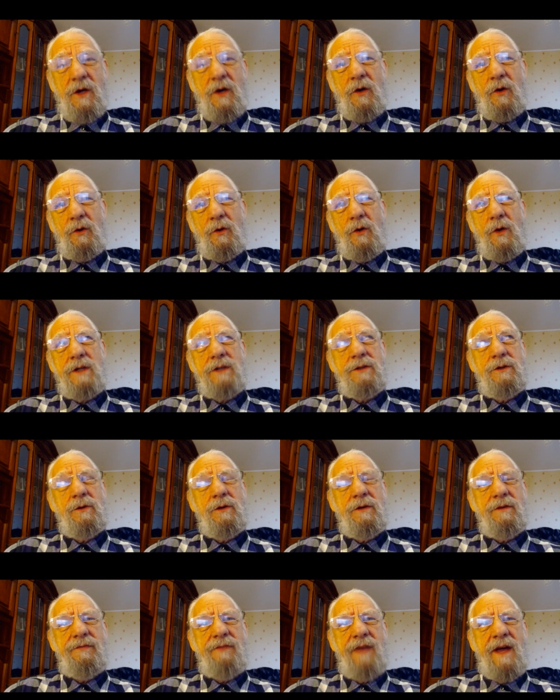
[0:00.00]
are going to
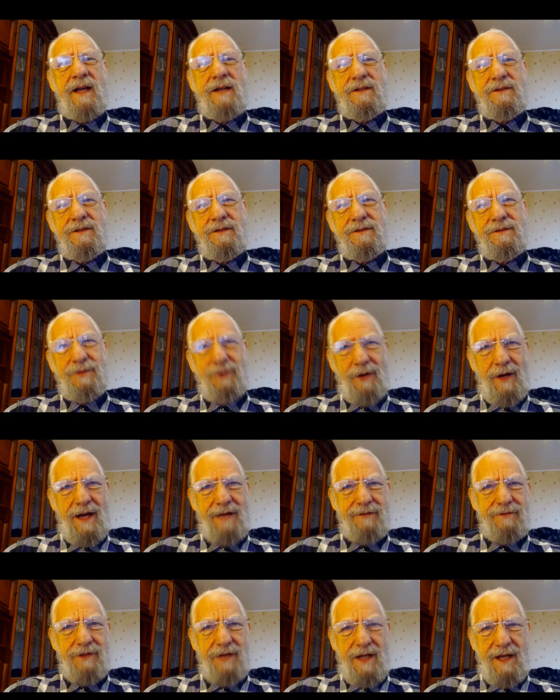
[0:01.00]
affect your
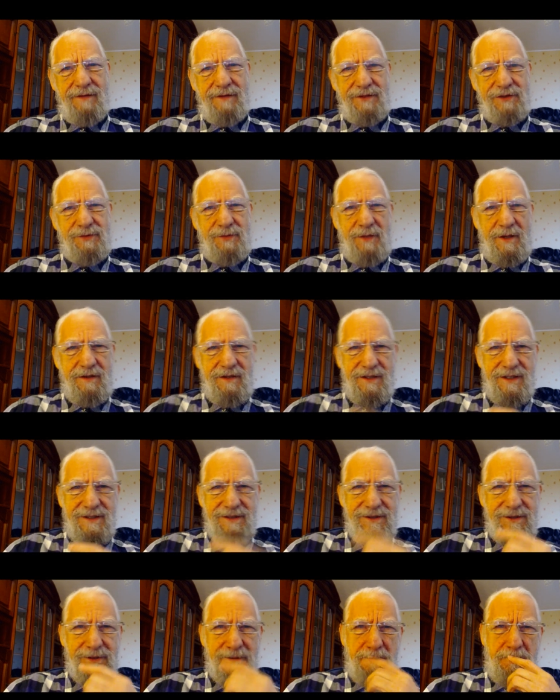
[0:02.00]
afterlife
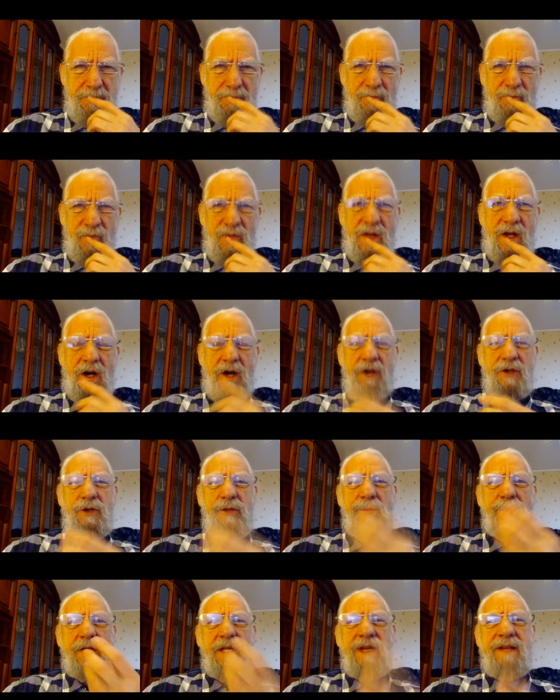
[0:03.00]
experience, or your
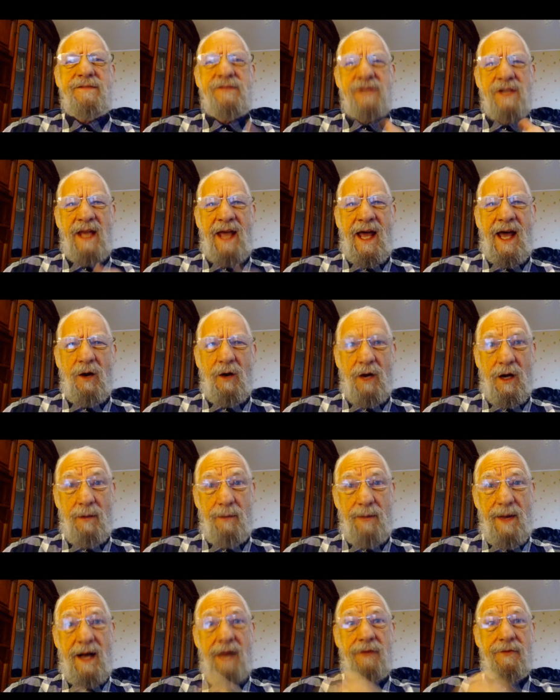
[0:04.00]
beliefs now
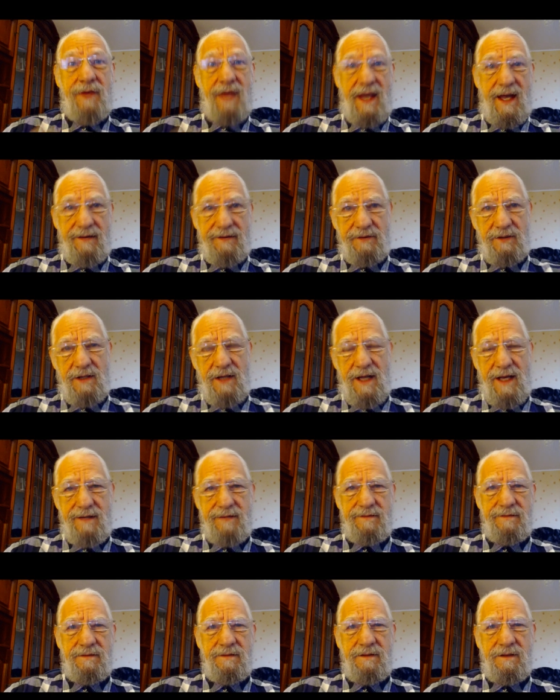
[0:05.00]
about the
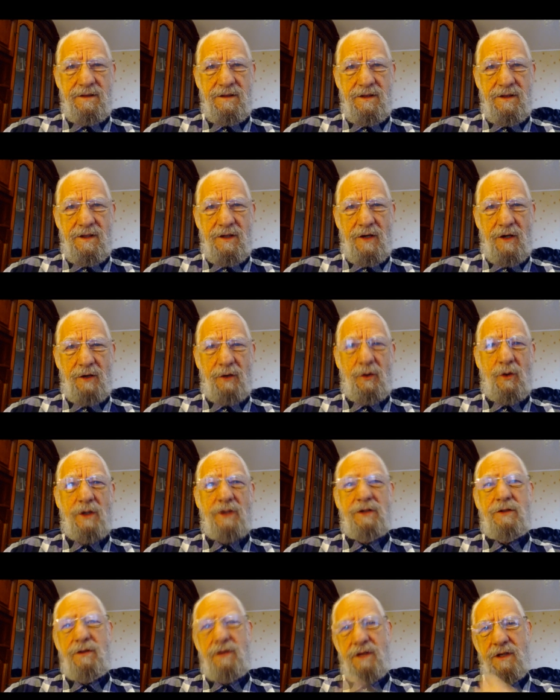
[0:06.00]
afterlife are going
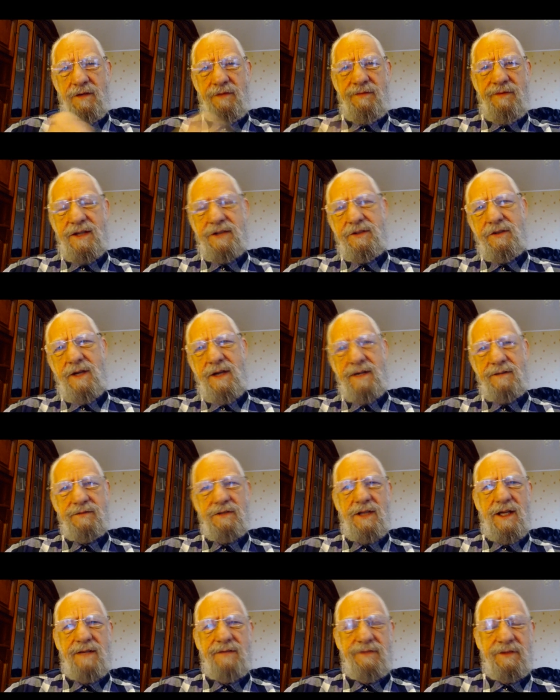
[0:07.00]
to affect your
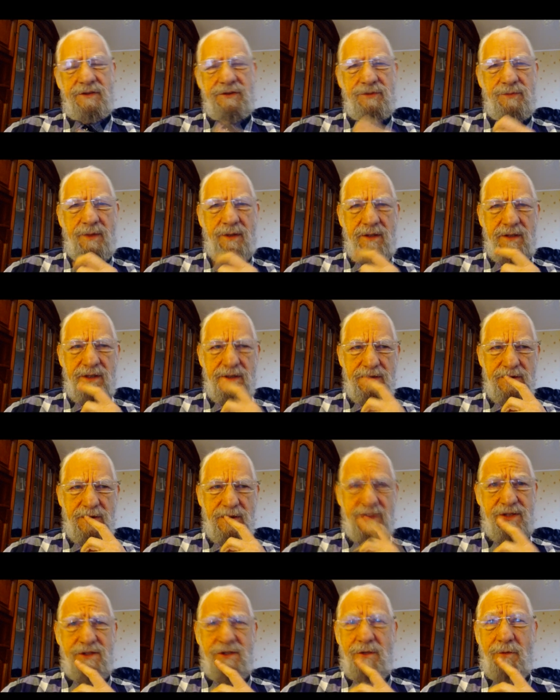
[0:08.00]
afterlife experience
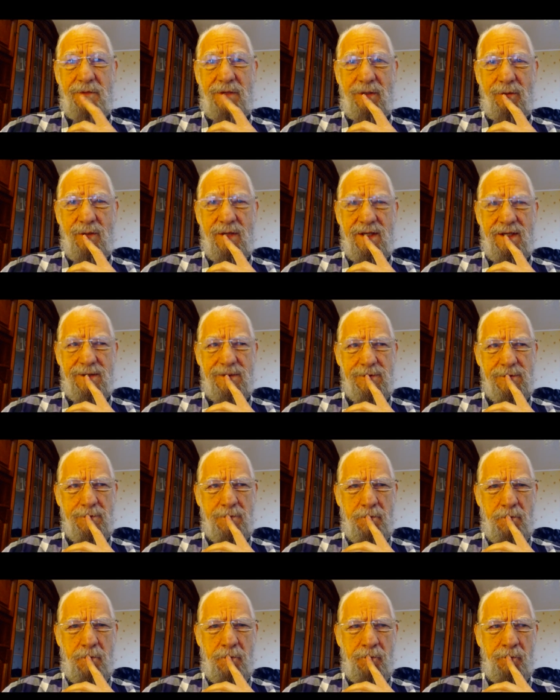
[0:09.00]
in so many ways.
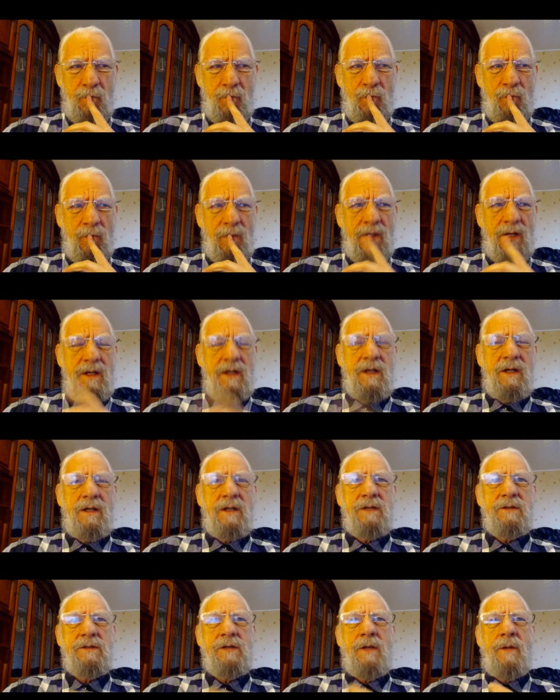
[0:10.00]

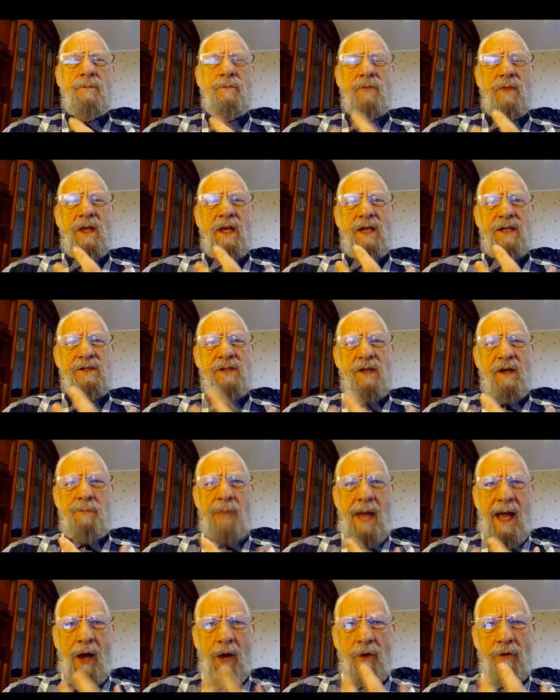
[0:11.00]
Because as
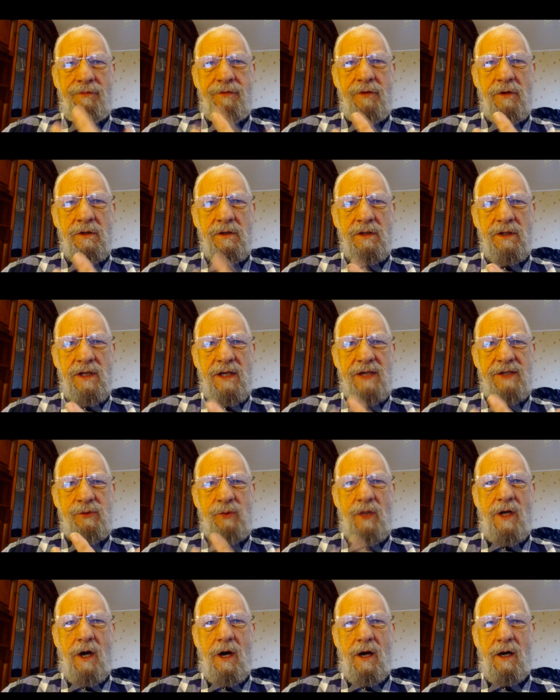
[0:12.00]
powerful as
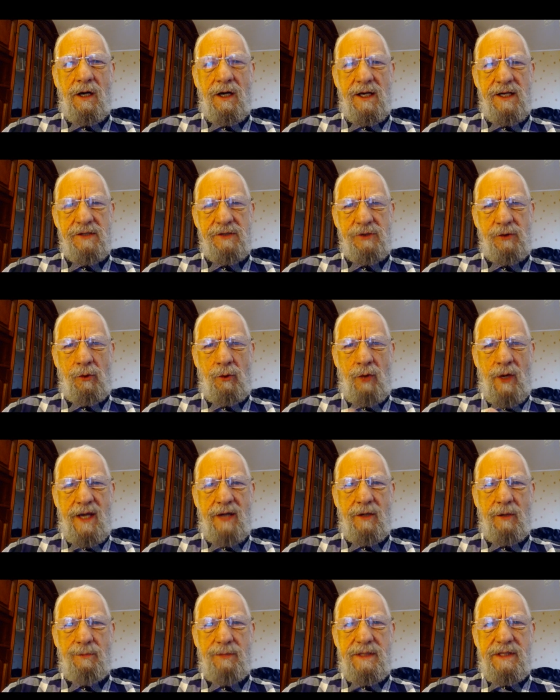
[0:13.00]
we are as
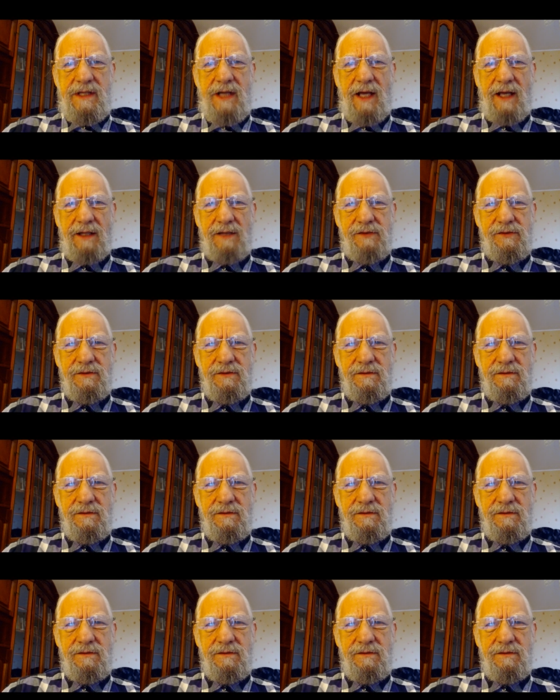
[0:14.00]
creator beings,